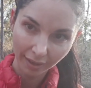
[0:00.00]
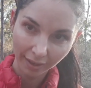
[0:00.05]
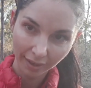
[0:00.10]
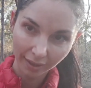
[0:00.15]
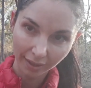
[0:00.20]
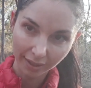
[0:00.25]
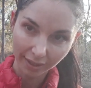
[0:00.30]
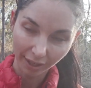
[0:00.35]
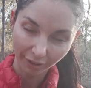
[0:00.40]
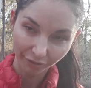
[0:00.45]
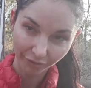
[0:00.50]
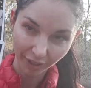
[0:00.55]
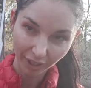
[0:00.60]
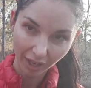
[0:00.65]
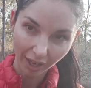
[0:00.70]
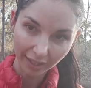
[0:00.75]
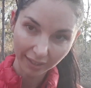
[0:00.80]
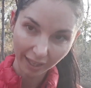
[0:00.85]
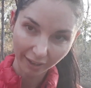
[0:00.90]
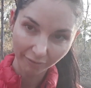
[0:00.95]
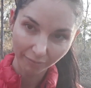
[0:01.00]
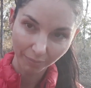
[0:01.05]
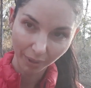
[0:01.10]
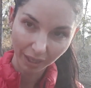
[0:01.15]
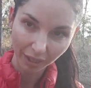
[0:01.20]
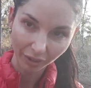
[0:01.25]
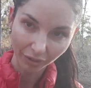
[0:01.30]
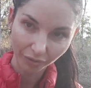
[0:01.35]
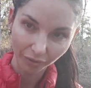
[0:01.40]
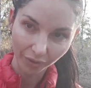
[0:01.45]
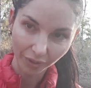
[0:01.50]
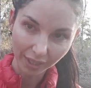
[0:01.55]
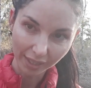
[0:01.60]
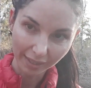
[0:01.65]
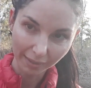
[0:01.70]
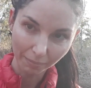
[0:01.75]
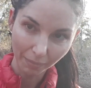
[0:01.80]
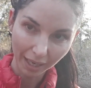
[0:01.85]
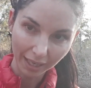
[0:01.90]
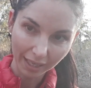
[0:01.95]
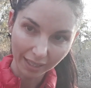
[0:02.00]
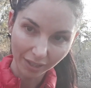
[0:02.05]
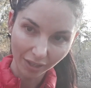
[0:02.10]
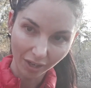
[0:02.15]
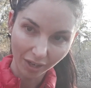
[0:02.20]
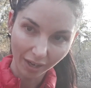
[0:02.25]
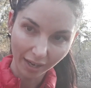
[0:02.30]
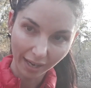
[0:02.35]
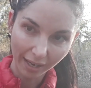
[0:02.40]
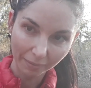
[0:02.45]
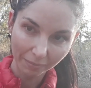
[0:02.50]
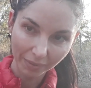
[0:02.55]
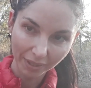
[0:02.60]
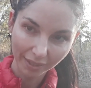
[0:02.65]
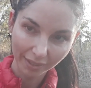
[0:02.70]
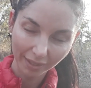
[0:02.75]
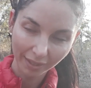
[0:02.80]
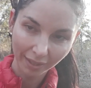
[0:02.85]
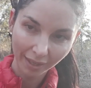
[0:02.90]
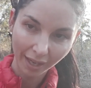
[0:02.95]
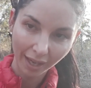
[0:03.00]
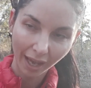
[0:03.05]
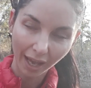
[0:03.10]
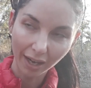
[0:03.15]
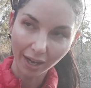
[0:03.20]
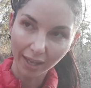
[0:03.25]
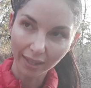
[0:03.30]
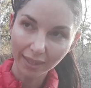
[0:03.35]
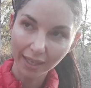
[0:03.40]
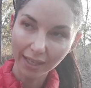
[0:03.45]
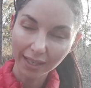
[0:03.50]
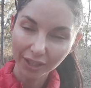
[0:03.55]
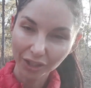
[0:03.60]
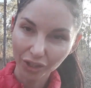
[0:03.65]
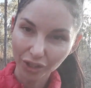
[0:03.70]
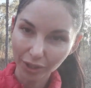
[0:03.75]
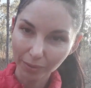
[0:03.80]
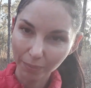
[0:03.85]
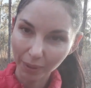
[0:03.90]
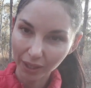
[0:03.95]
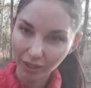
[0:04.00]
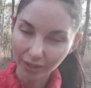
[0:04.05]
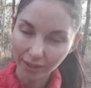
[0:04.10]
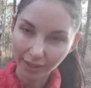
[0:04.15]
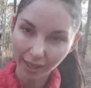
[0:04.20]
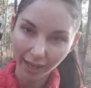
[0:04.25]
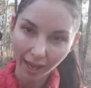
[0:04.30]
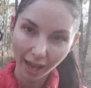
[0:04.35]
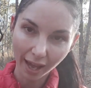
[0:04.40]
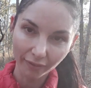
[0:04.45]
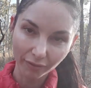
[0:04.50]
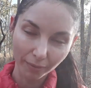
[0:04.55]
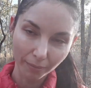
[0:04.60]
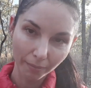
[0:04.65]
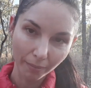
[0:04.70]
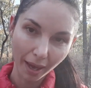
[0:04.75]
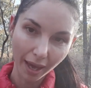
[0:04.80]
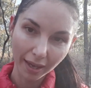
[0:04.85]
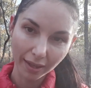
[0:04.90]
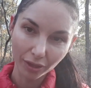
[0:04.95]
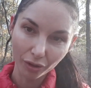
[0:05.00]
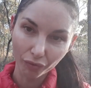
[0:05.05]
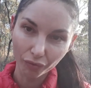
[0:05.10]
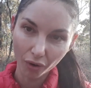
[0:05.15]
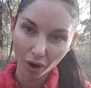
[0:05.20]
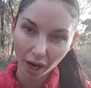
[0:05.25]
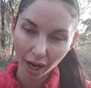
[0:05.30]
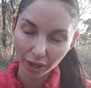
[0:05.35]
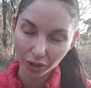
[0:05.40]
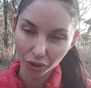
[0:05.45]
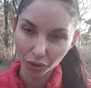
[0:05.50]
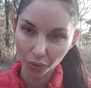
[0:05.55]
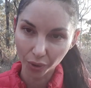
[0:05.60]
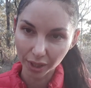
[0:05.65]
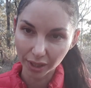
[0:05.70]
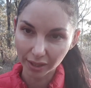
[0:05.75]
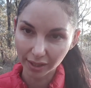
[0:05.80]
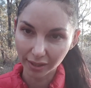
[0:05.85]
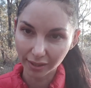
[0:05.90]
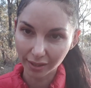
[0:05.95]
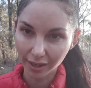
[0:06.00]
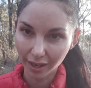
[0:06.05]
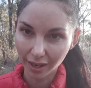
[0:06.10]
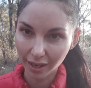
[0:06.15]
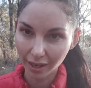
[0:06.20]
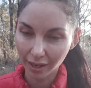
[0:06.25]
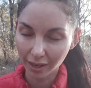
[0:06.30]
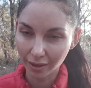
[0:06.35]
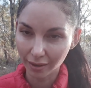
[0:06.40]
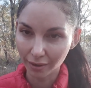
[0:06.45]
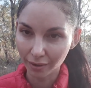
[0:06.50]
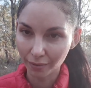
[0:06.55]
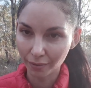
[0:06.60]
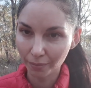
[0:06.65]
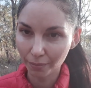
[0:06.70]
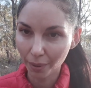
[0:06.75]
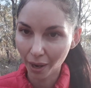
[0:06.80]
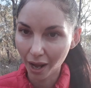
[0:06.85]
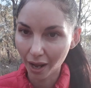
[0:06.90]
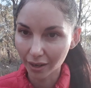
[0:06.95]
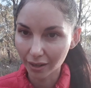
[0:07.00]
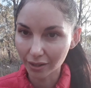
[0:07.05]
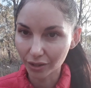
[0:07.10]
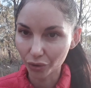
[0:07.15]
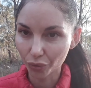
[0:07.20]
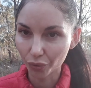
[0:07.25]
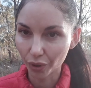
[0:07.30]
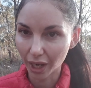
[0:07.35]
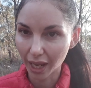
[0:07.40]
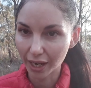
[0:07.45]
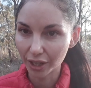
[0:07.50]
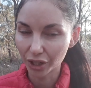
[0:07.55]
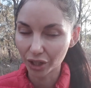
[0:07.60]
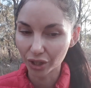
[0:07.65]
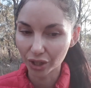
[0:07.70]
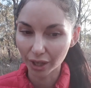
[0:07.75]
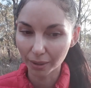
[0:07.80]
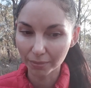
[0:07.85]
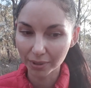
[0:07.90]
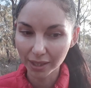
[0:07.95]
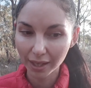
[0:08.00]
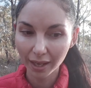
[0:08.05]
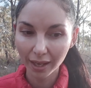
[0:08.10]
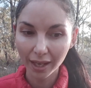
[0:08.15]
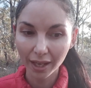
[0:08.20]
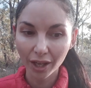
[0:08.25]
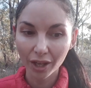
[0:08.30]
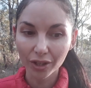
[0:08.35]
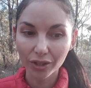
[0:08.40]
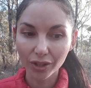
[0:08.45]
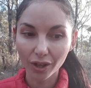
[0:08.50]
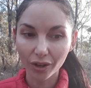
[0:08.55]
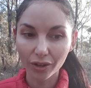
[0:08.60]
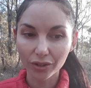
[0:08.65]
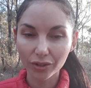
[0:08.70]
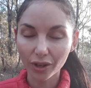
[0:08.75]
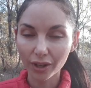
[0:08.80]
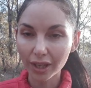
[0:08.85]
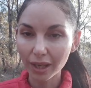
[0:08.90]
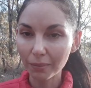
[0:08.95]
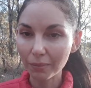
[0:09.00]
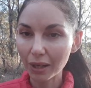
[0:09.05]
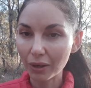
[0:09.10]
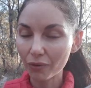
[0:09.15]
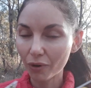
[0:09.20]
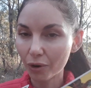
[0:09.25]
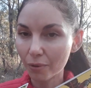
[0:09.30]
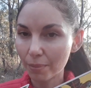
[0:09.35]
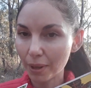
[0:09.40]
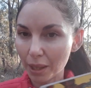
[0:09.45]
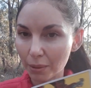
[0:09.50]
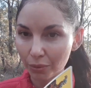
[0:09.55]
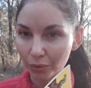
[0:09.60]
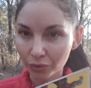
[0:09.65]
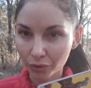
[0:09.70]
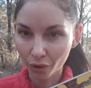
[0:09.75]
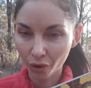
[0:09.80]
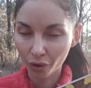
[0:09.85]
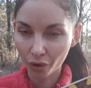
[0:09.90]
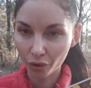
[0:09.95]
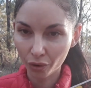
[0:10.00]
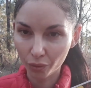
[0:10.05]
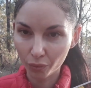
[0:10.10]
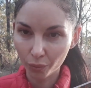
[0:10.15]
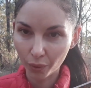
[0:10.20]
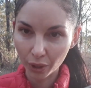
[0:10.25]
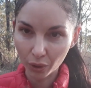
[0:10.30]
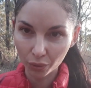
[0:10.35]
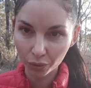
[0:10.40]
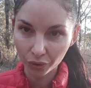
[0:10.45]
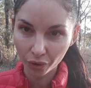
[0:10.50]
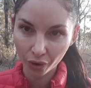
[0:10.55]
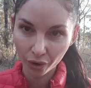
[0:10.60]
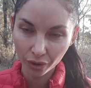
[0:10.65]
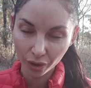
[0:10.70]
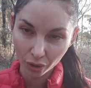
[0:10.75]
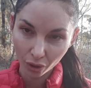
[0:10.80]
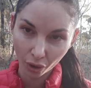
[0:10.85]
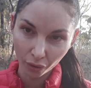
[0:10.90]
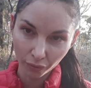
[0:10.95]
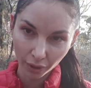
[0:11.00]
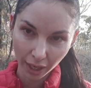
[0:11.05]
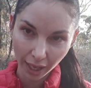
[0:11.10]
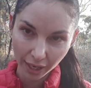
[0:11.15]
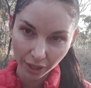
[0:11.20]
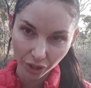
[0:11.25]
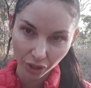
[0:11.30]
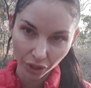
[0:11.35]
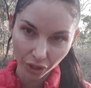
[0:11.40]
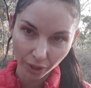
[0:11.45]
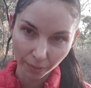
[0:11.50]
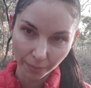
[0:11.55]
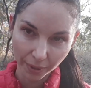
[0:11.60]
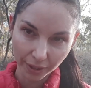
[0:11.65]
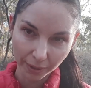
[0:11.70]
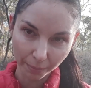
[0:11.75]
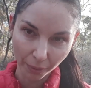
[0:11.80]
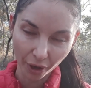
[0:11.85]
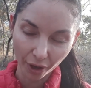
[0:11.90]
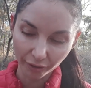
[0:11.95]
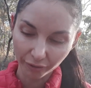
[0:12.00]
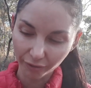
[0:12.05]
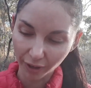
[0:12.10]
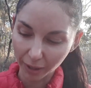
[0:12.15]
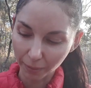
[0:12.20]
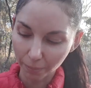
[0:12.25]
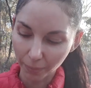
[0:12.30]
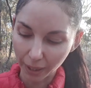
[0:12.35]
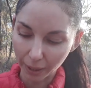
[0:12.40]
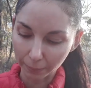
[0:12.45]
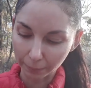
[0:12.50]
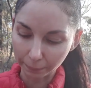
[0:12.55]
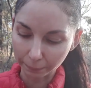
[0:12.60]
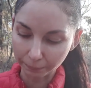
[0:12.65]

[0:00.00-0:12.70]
because I feel like they've been through this many times. And I think it's just because they haven't made the right choices in partners or relationships. So don't get me wrong, people. We all know that no relationship is perfect, but